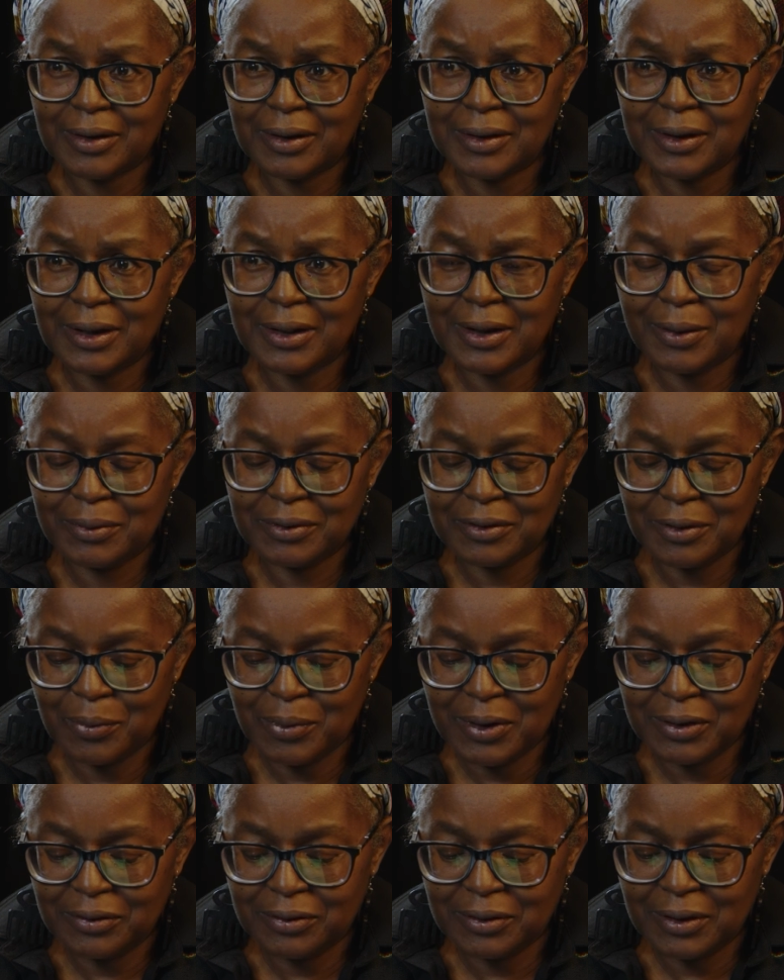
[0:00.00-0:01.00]
I think that was the
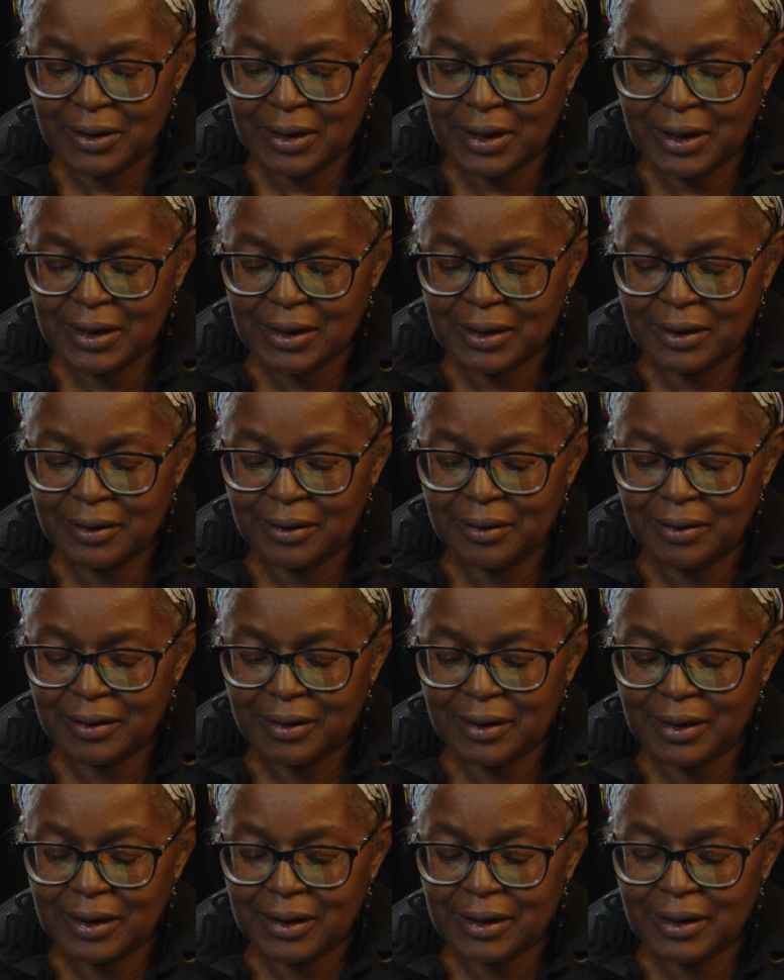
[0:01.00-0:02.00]
question
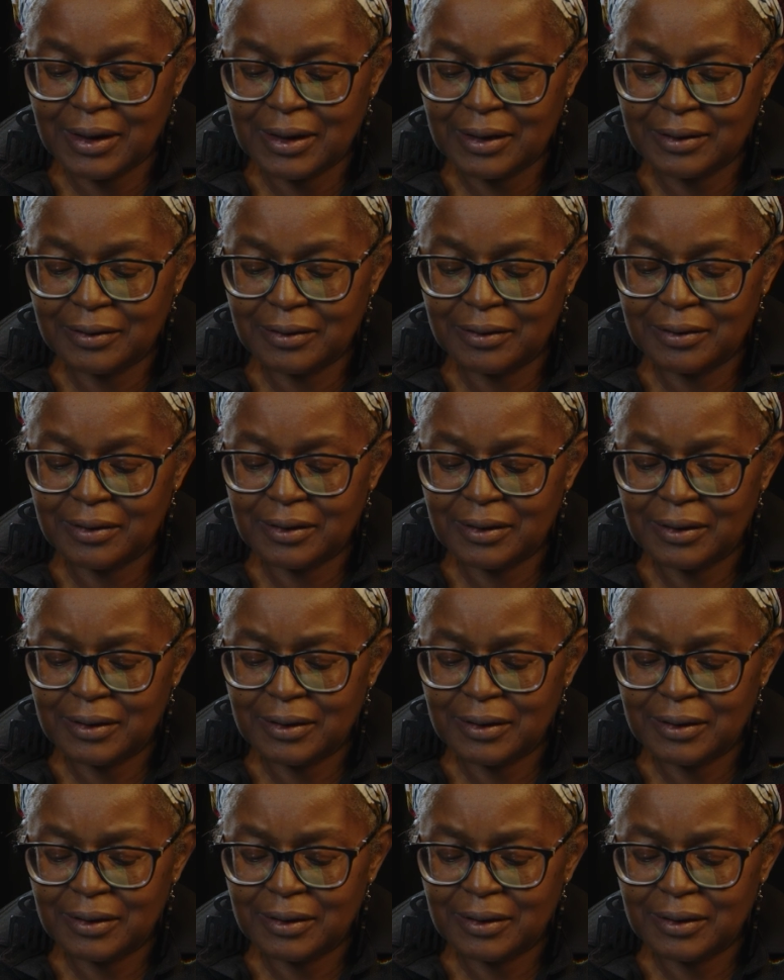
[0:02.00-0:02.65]
that I asked.